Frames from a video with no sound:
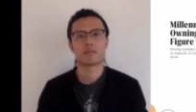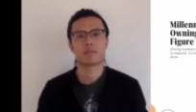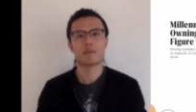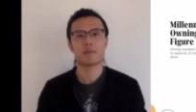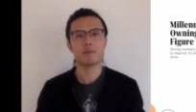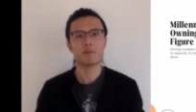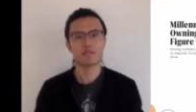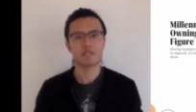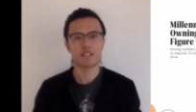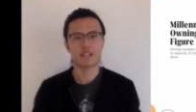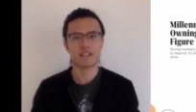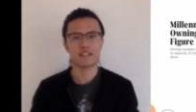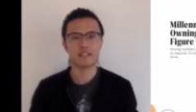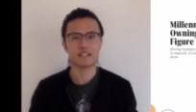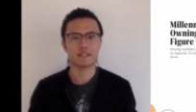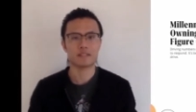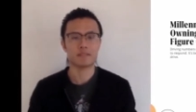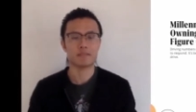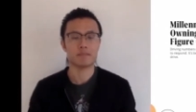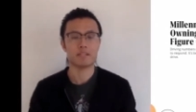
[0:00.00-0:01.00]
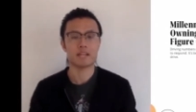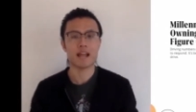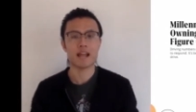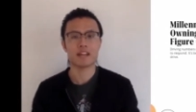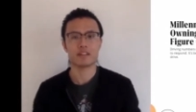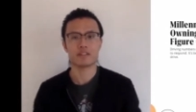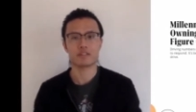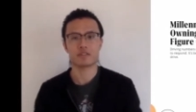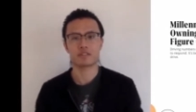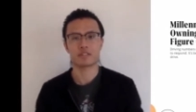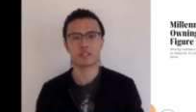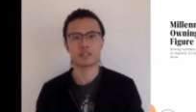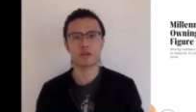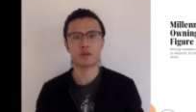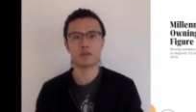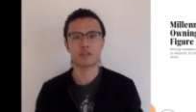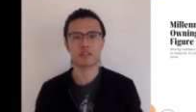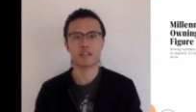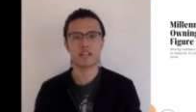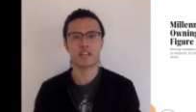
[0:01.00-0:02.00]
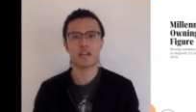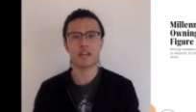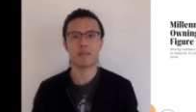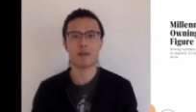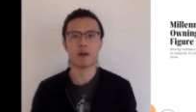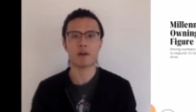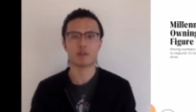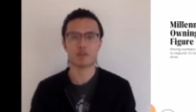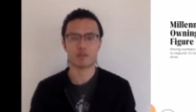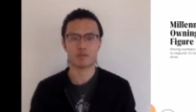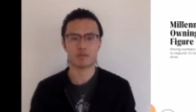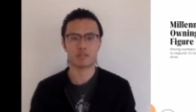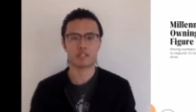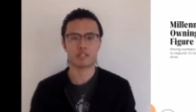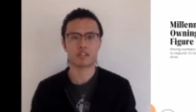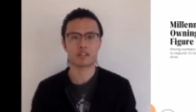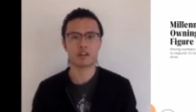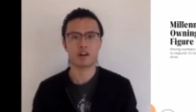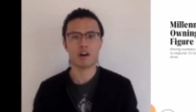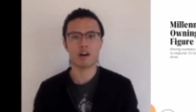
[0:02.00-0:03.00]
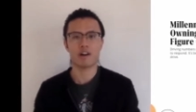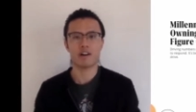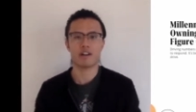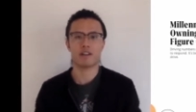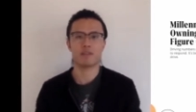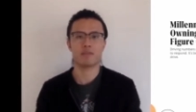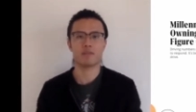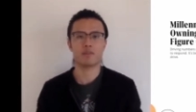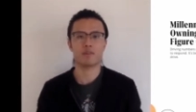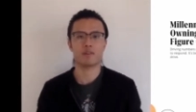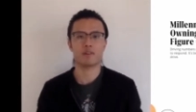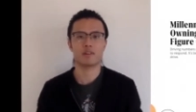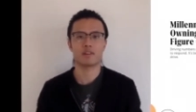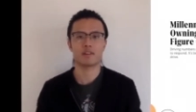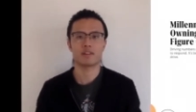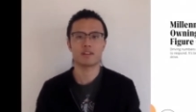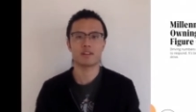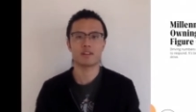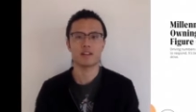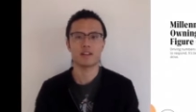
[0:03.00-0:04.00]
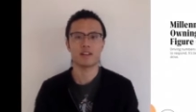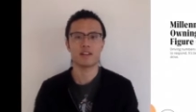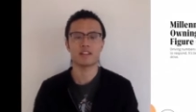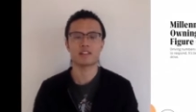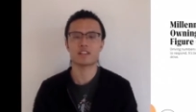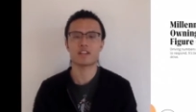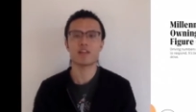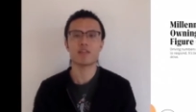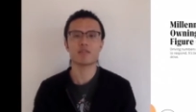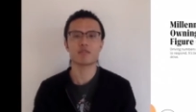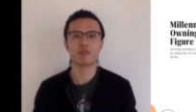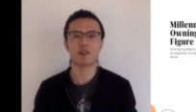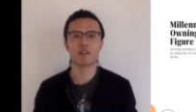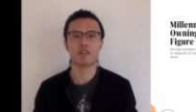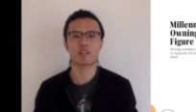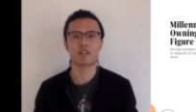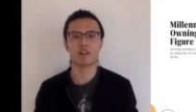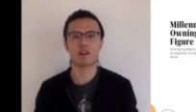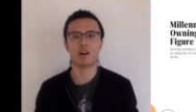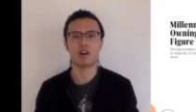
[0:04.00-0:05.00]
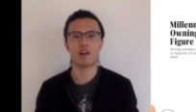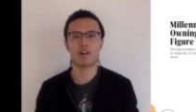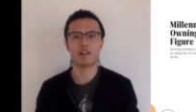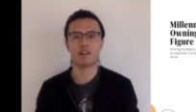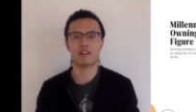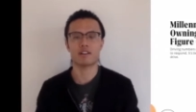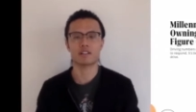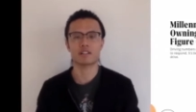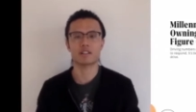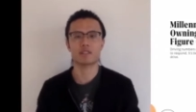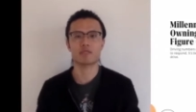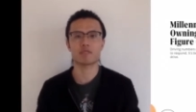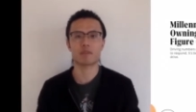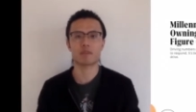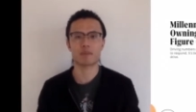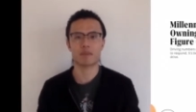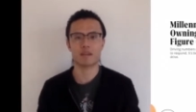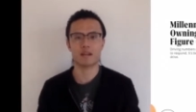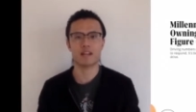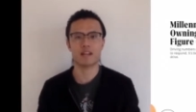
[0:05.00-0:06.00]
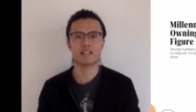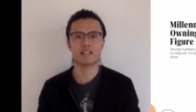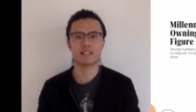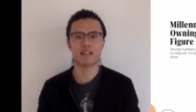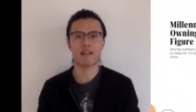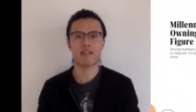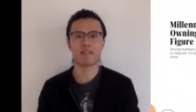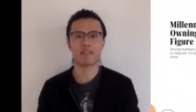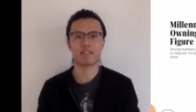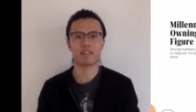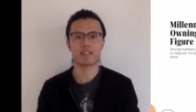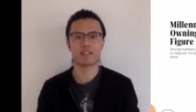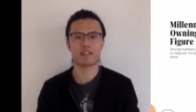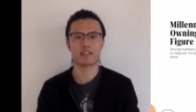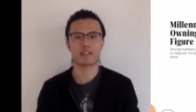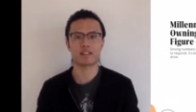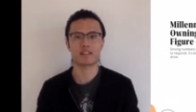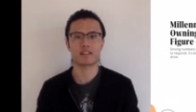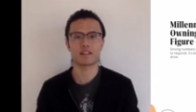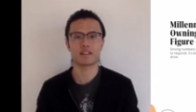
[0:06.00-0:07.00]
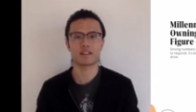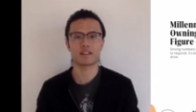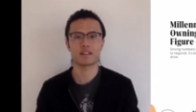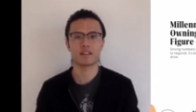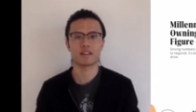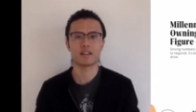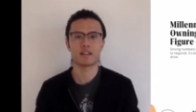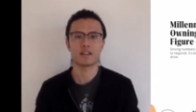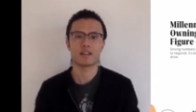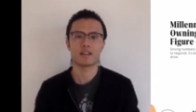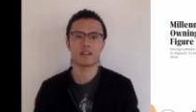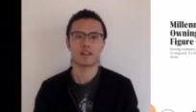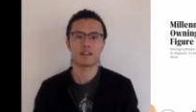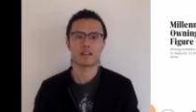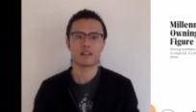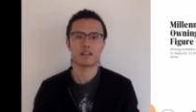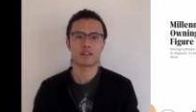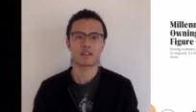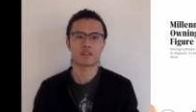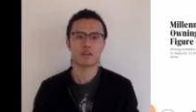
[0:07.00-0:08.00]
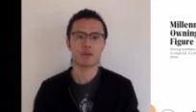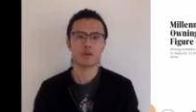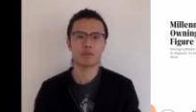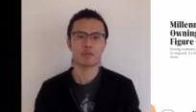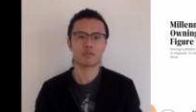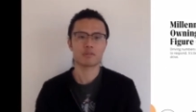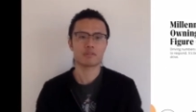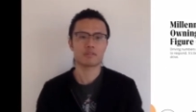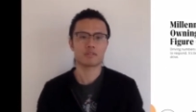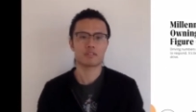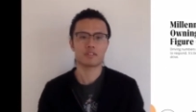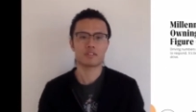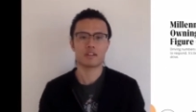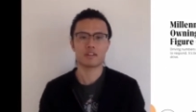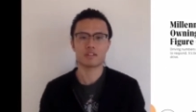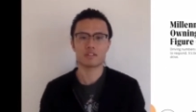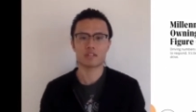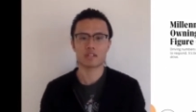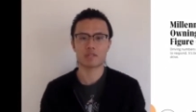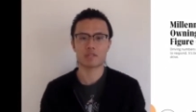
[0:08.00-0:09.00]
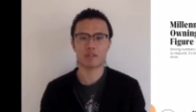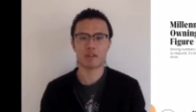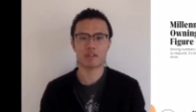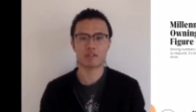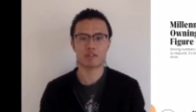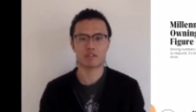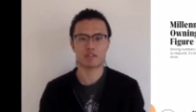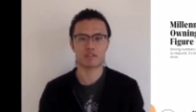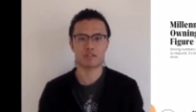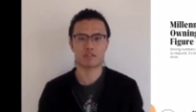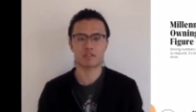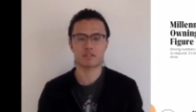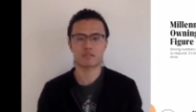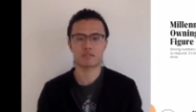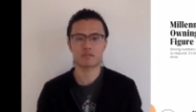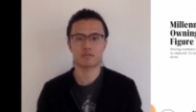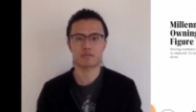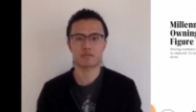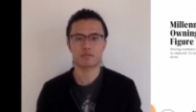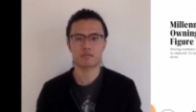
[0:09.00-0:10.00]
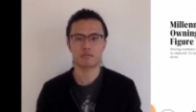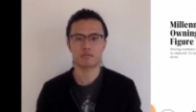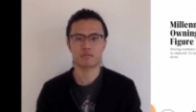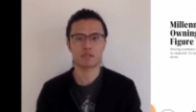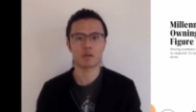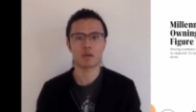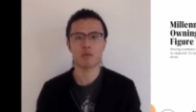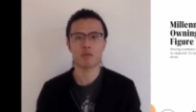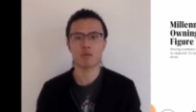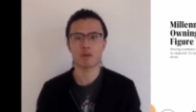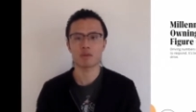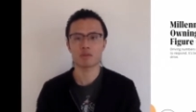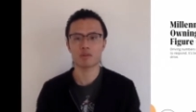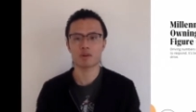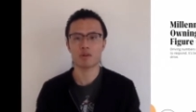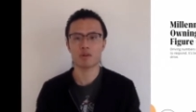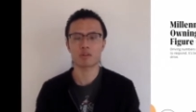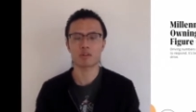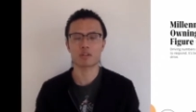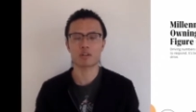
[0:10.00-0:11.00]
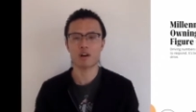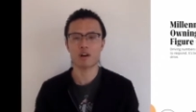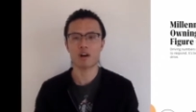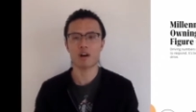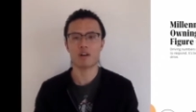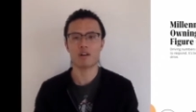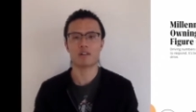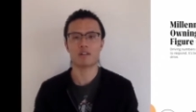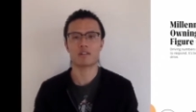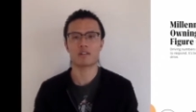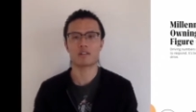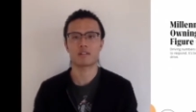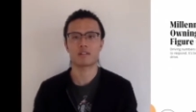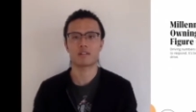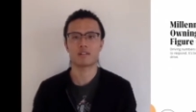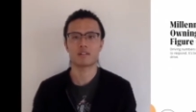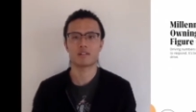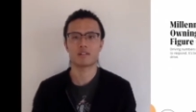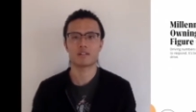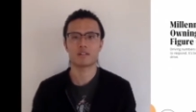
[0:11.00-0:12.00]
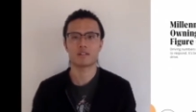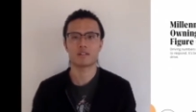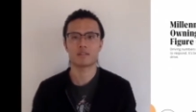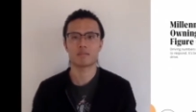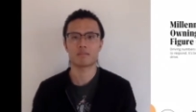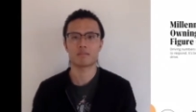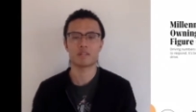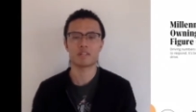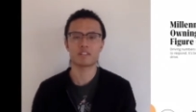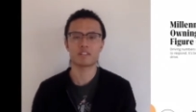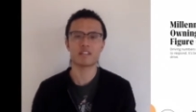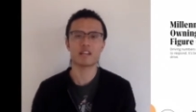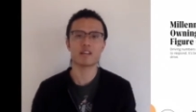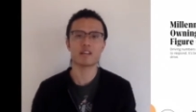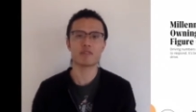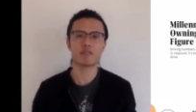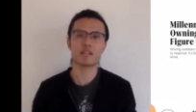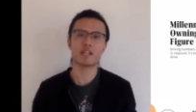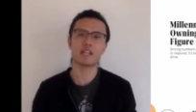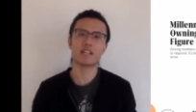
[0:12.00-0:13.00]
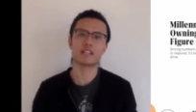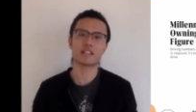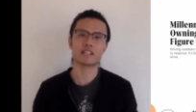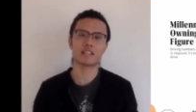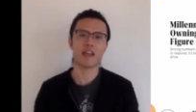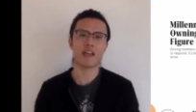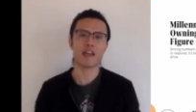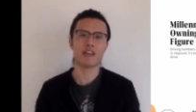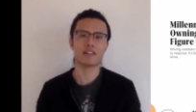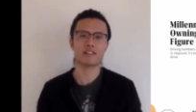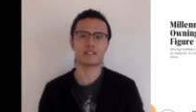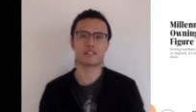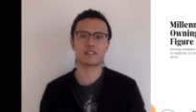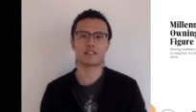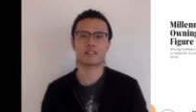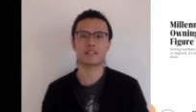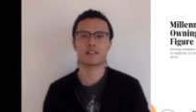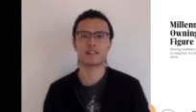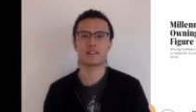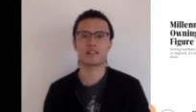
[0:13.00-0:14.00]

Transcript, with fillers: People say that millennials, they don't care about owning a car anymore. The self-driving car is going to replace everything. So the young generations, they don't want to own a car. But is that really the case?